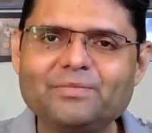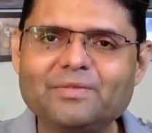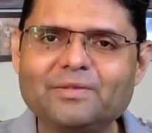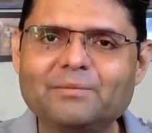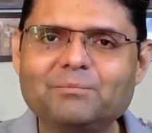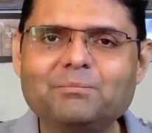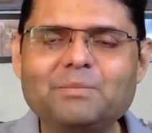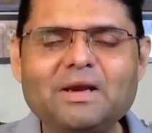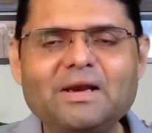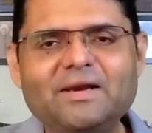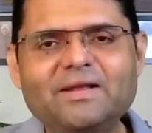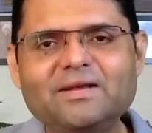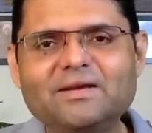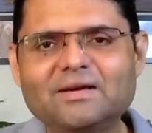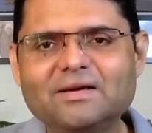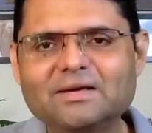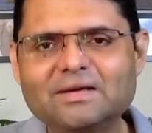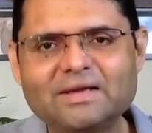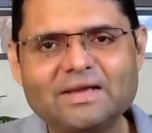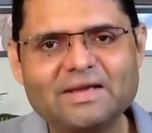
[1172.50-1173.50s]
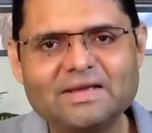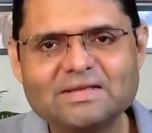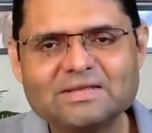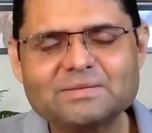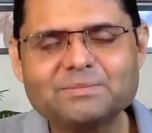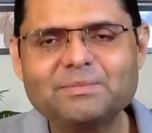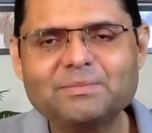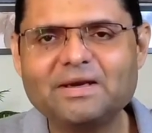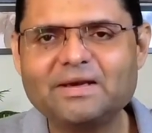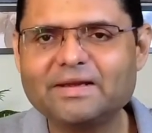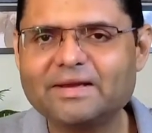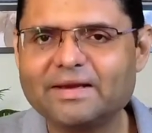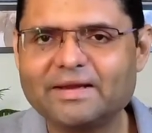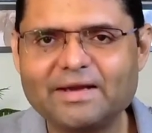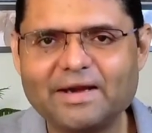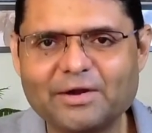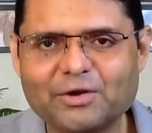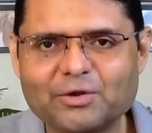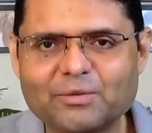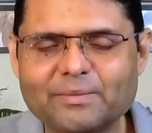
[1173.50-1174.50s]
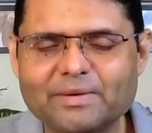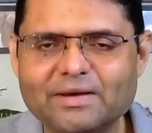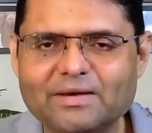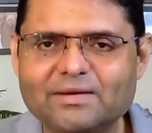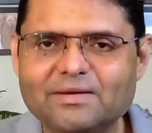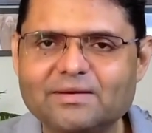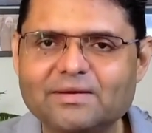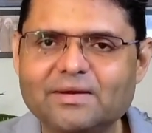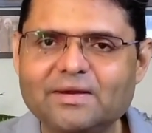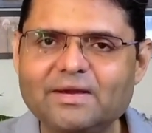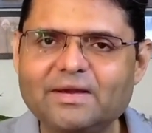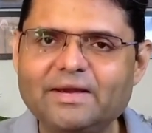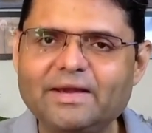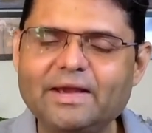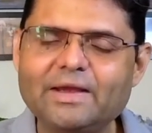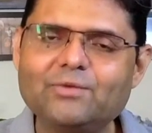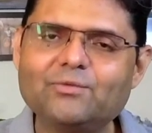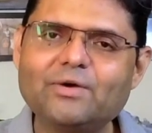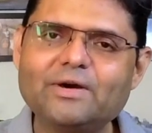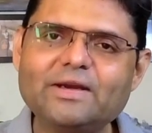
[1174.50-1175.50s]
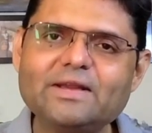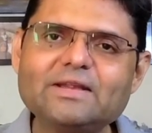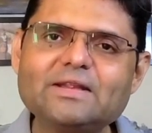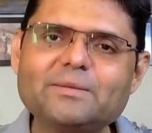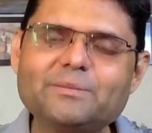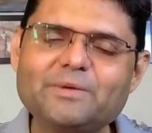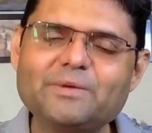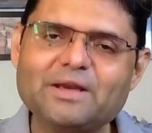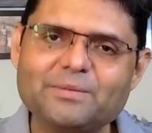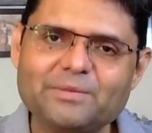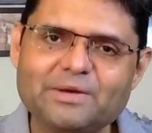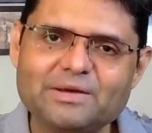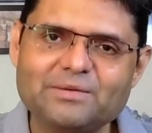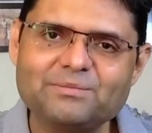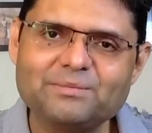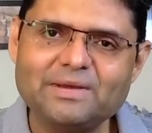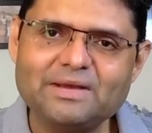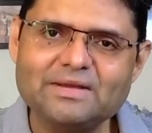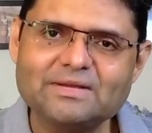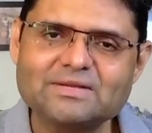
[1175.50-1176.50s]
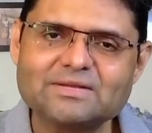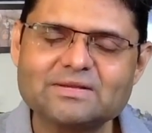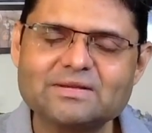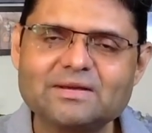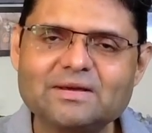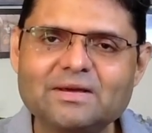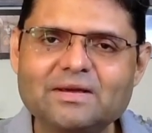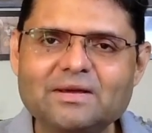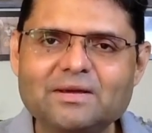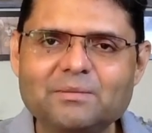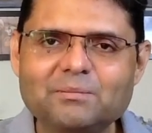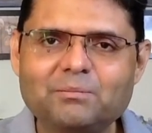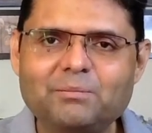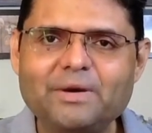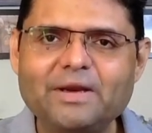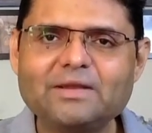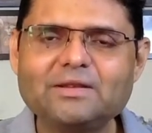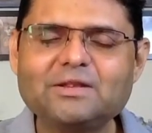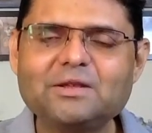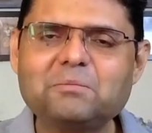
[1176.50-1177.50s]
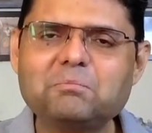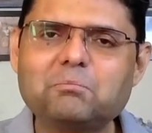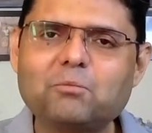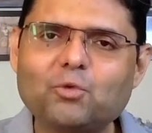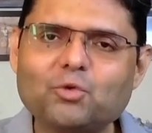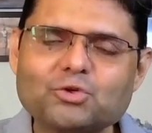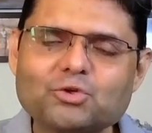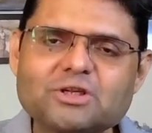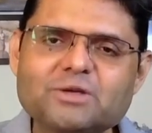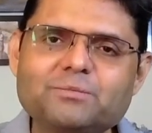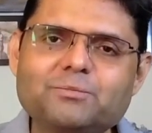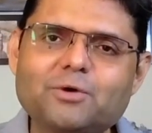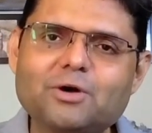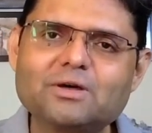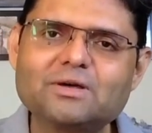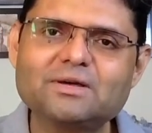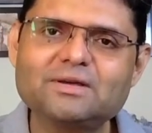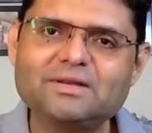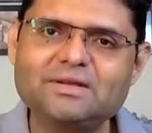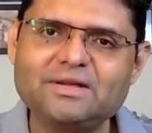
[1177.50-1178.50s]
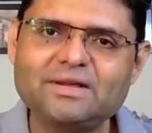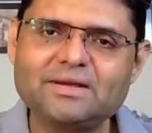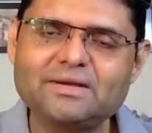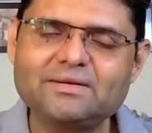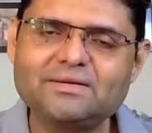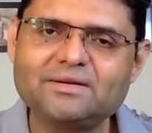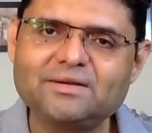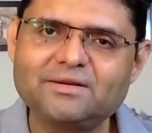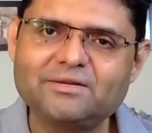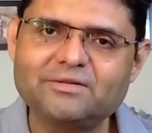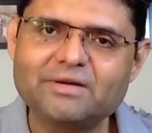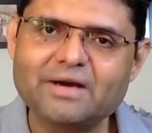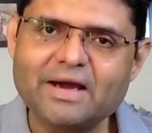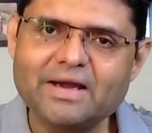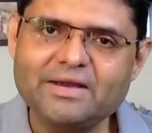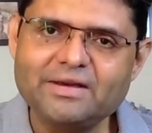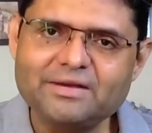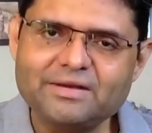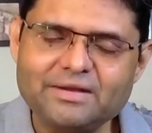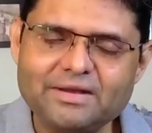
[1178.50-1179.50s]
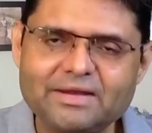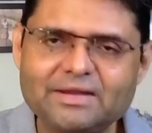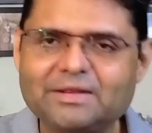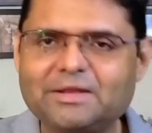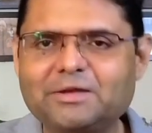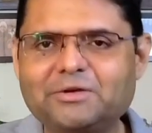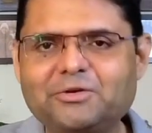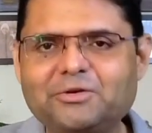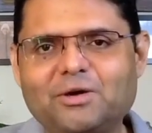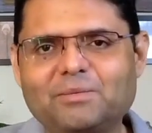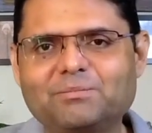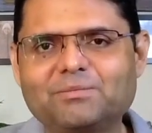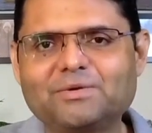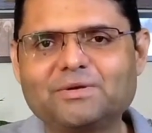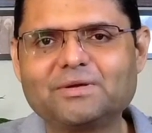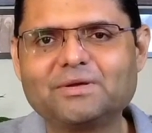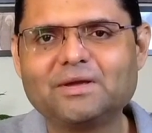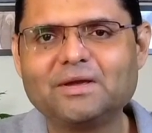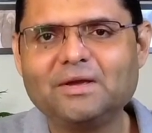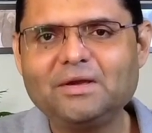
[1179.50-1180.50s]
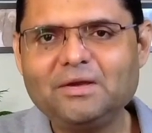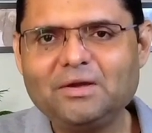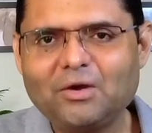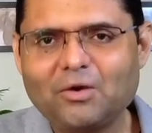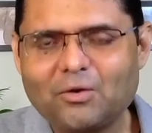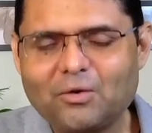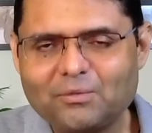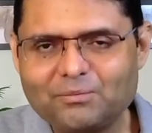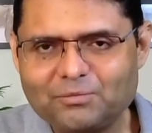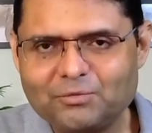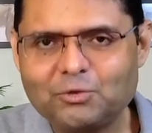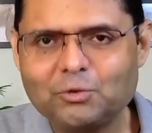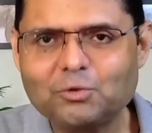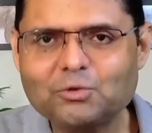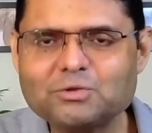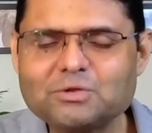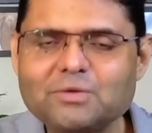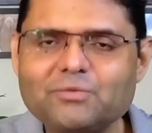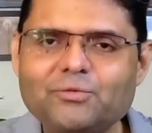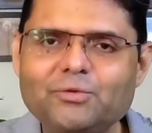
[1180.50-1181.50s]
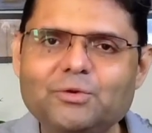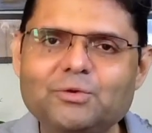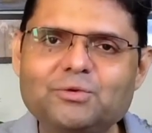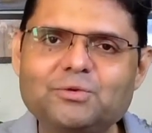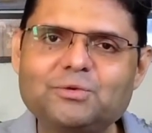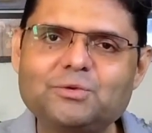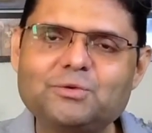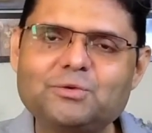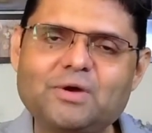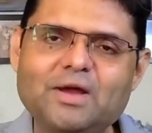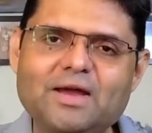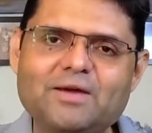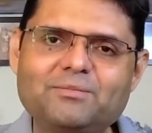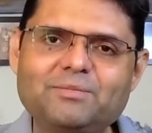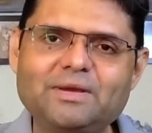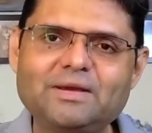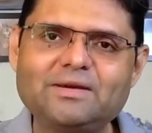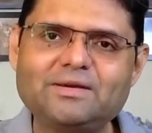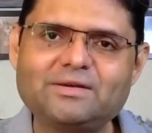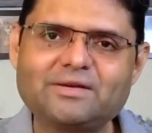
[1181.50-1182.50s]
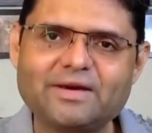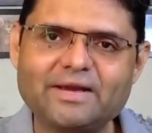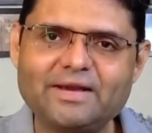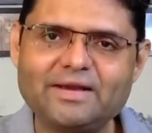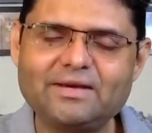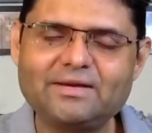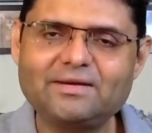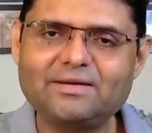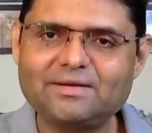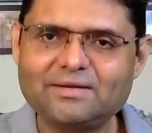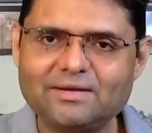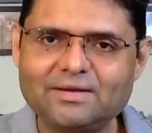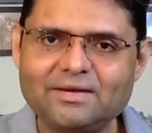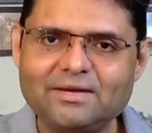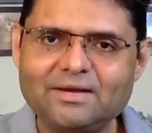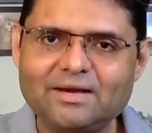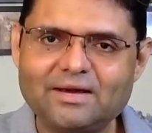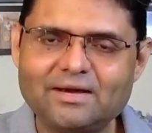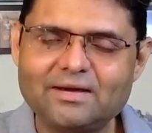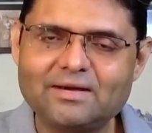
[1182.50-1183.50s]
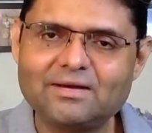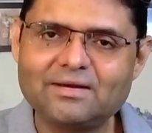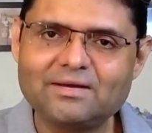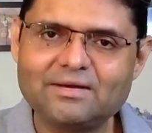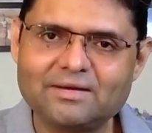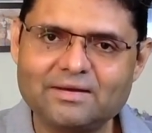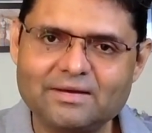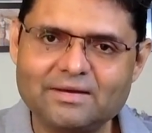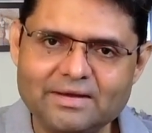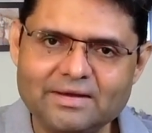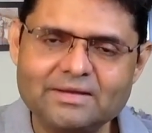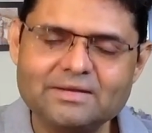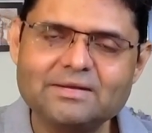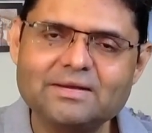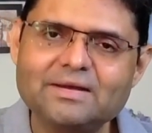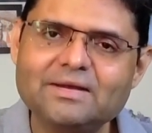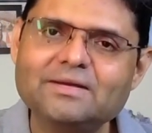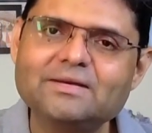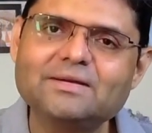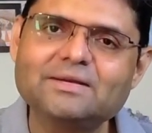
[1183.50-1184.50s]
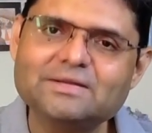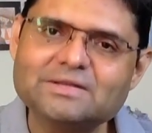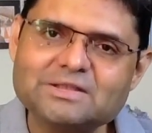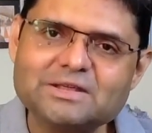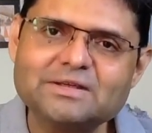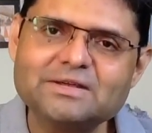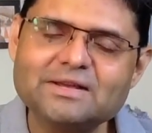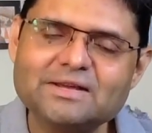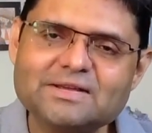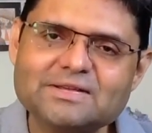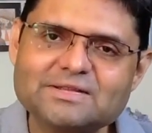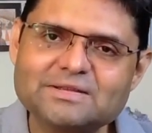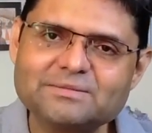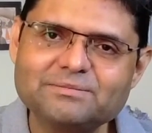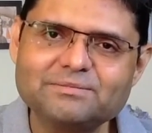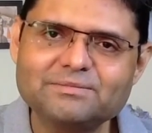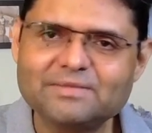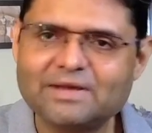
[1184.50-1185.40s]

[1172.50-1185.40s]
building a case, building an argument. Inverting the pyramid means bring the most important thing right in the top. Those of you who have been trained in journalism,